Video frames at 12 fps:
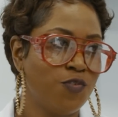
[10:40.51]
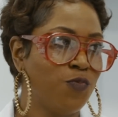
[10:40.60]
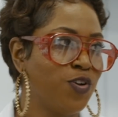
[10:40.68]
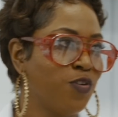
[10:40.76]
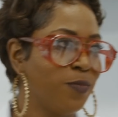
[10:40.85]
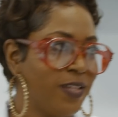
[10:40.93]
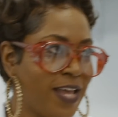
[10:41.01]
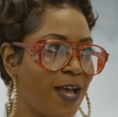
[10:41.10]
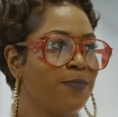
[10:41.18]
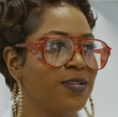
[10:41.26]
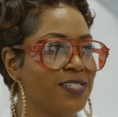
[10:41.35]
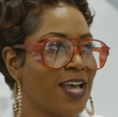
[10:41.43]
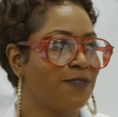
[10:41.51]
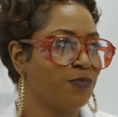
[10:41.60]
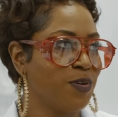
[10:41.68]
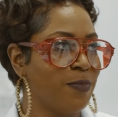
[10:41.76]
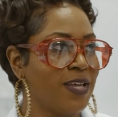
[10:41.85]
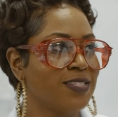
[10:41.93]
what normally happens
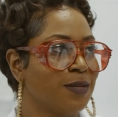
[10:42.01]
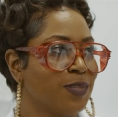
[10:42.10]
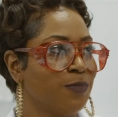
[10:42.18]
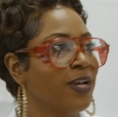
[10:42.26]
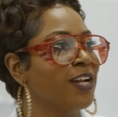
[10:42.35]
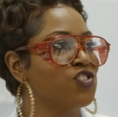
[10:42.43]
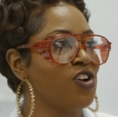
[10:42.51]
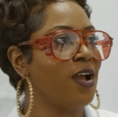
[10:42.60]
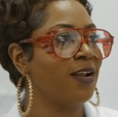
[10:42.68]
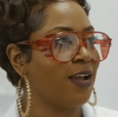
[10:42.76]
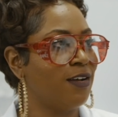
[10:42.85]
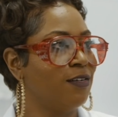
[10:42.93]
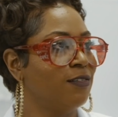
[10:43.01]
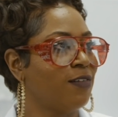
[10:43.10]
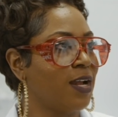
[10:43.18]
after we make something, we gotta try it out,